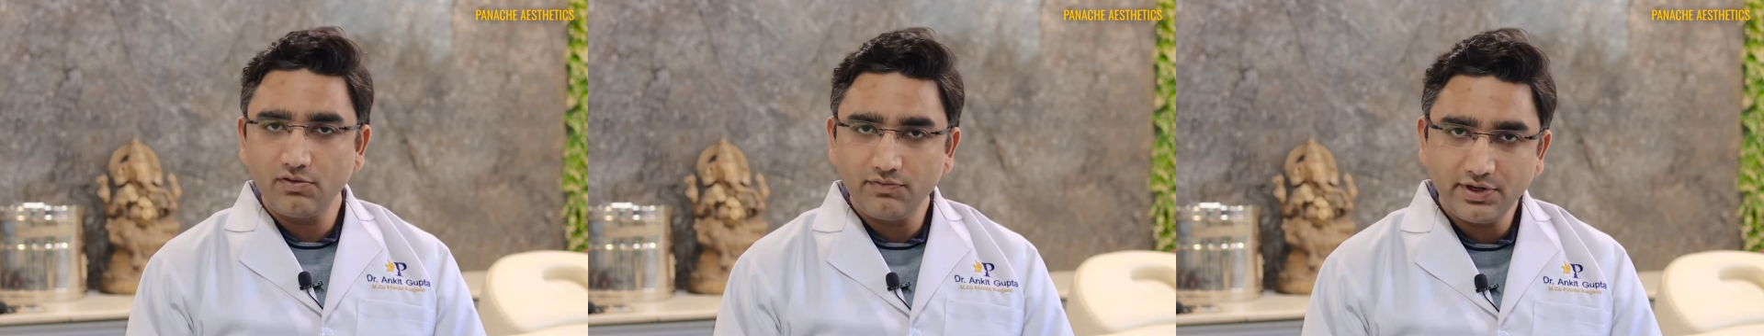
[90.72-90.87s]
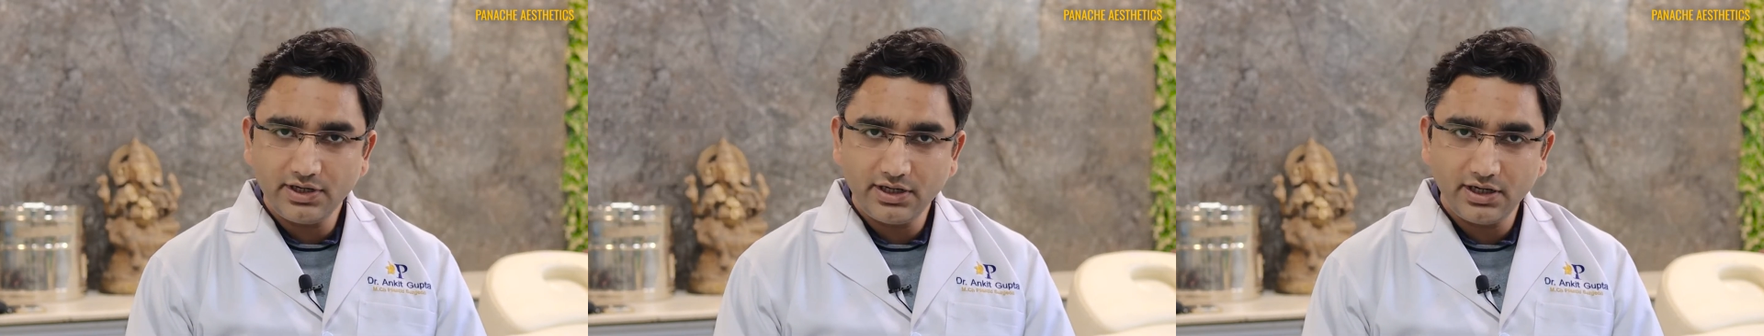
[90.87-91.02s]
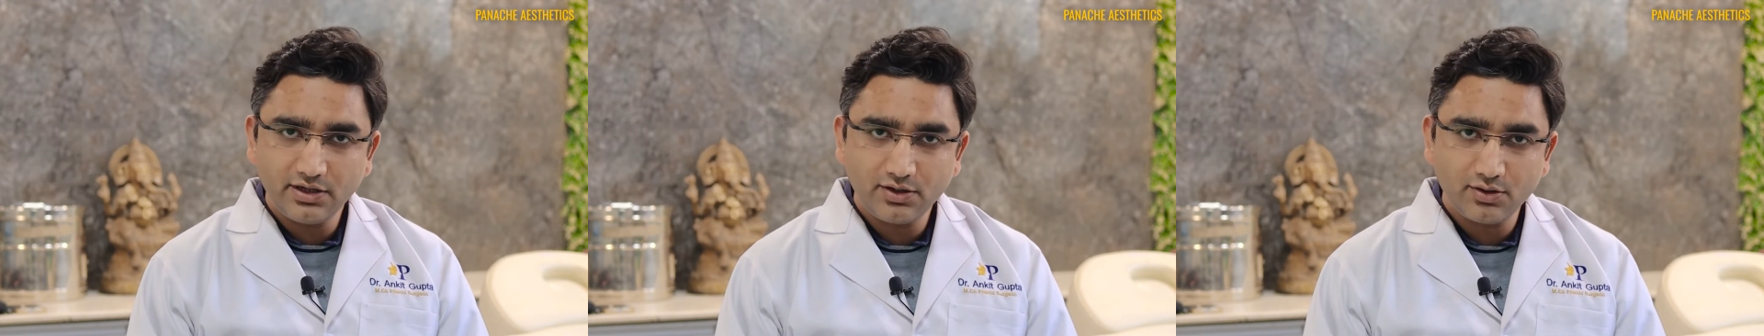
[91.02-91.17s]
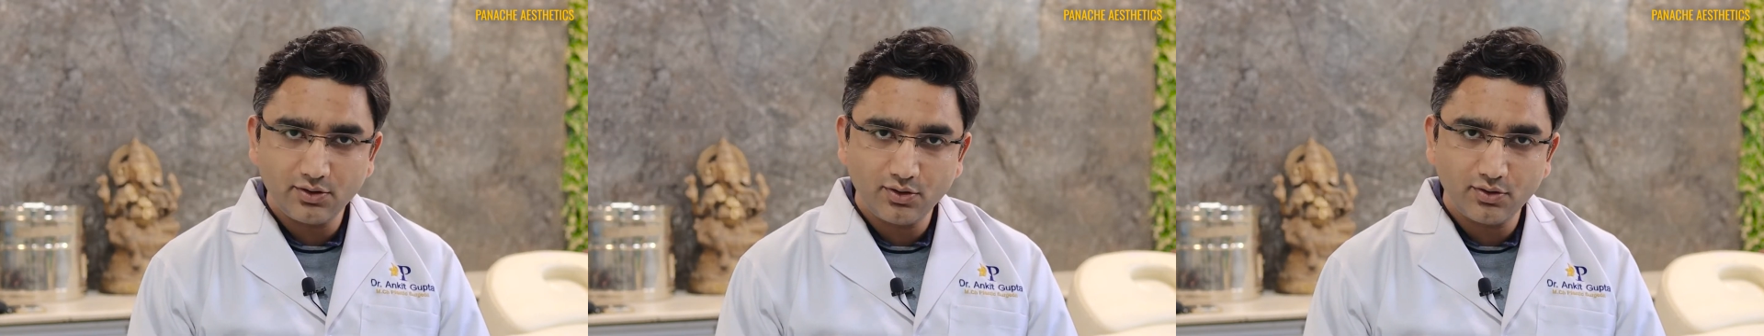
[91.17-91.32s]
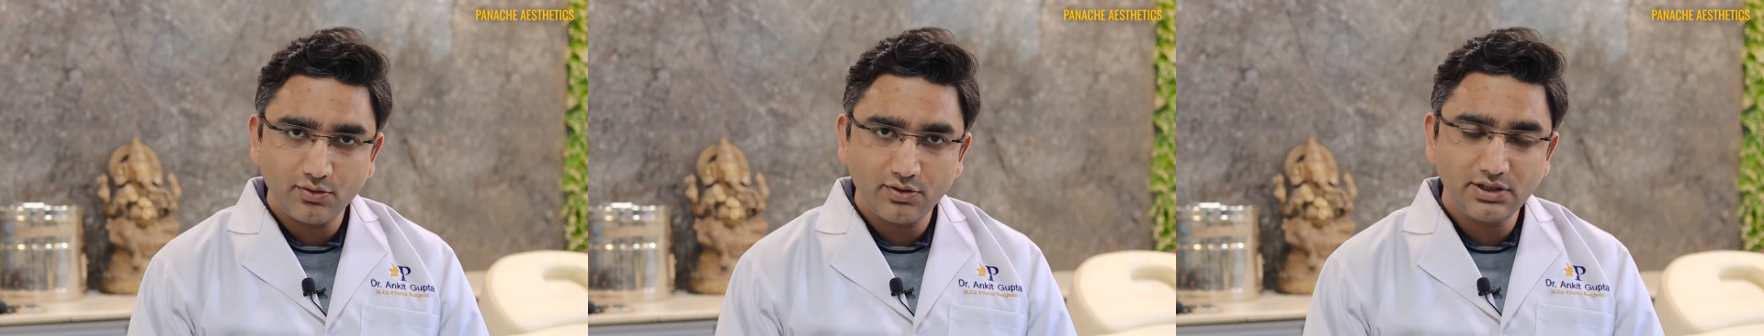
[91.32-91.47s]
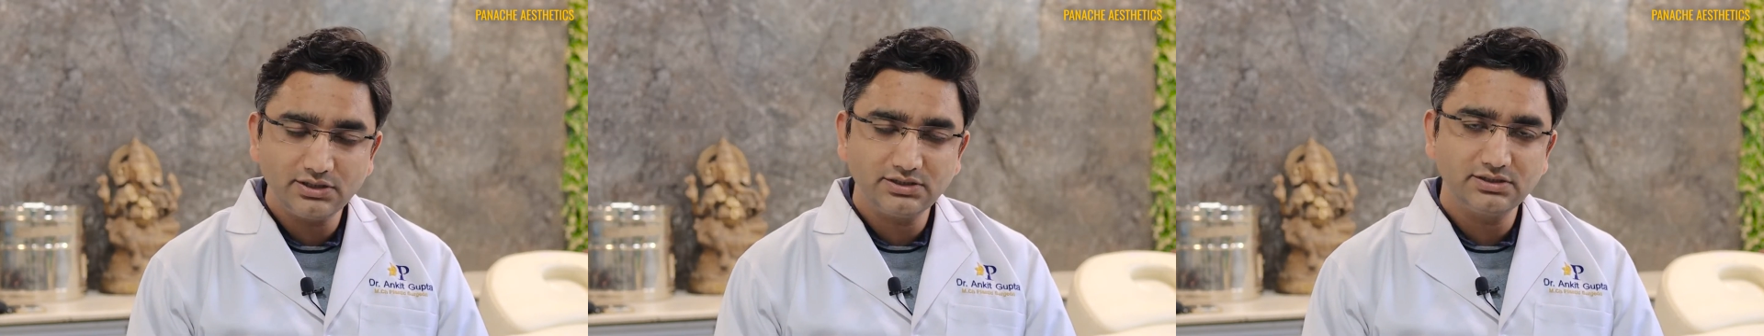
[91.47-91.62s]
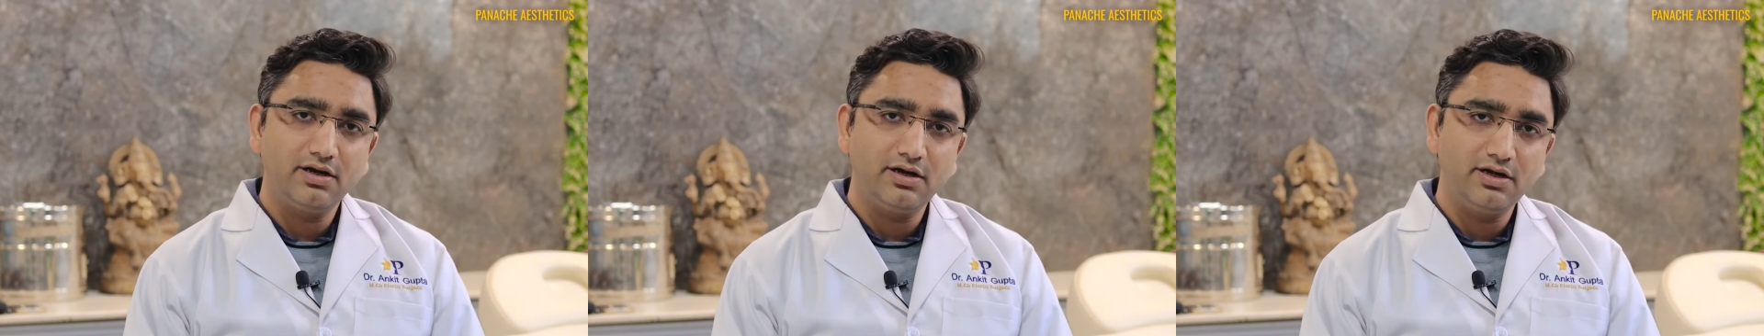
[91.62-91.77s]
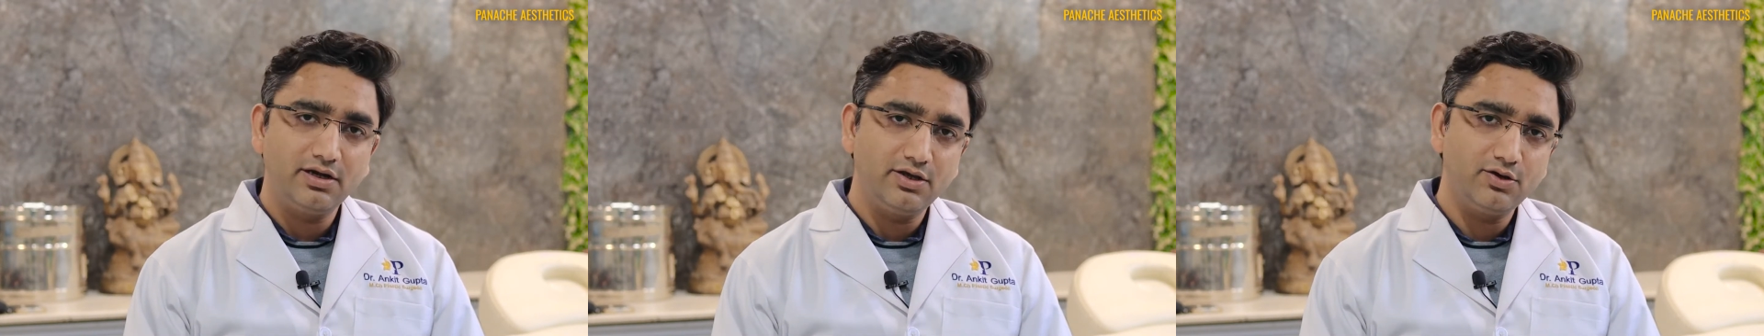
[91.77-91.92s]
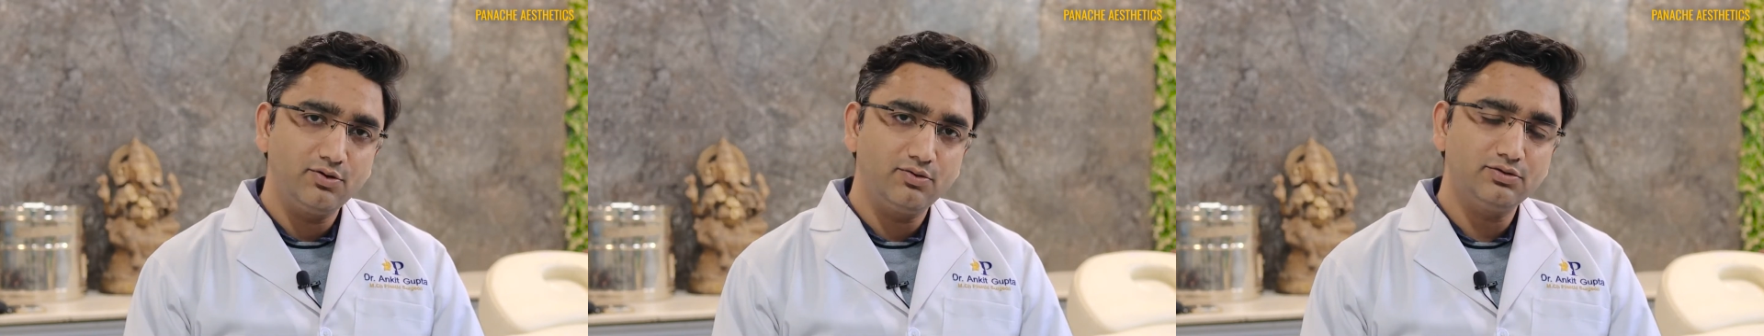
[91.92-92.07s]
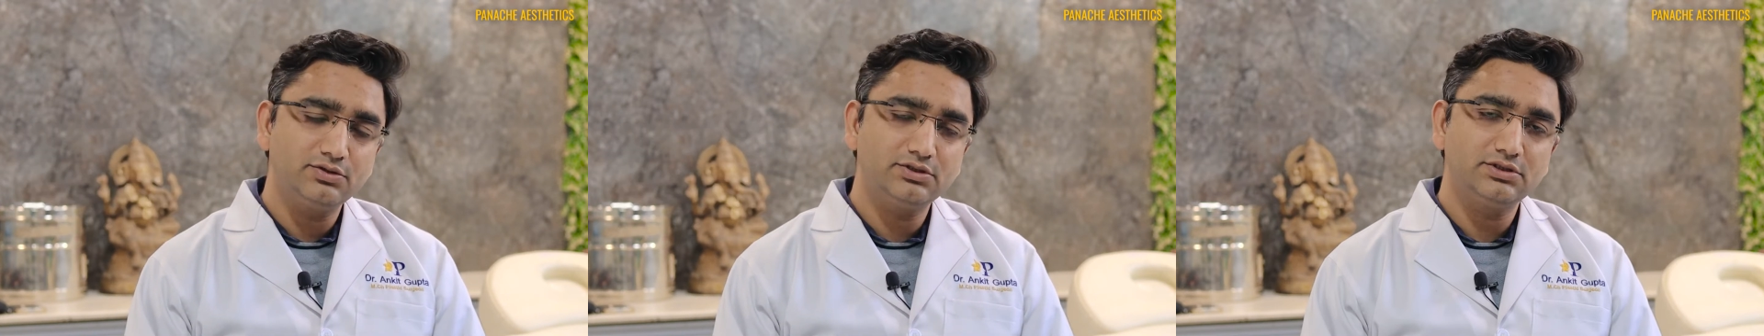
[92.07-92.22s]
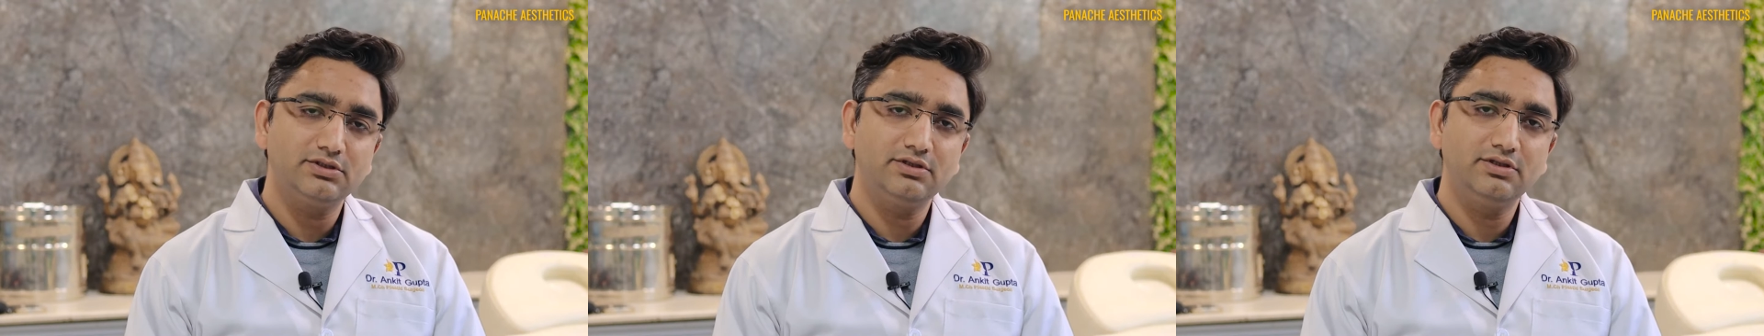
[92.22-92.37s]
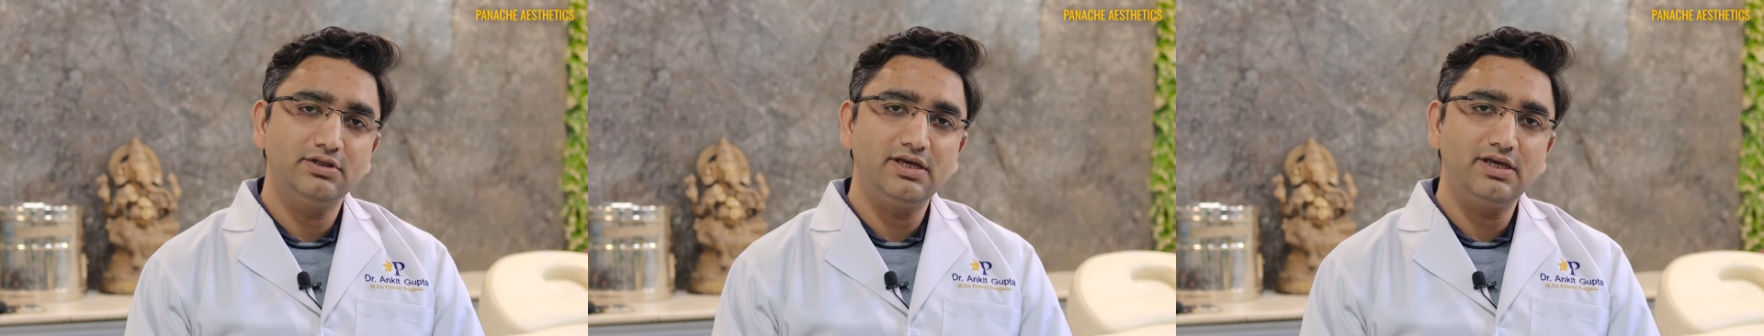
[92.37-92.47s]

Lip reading: we need to do is reduce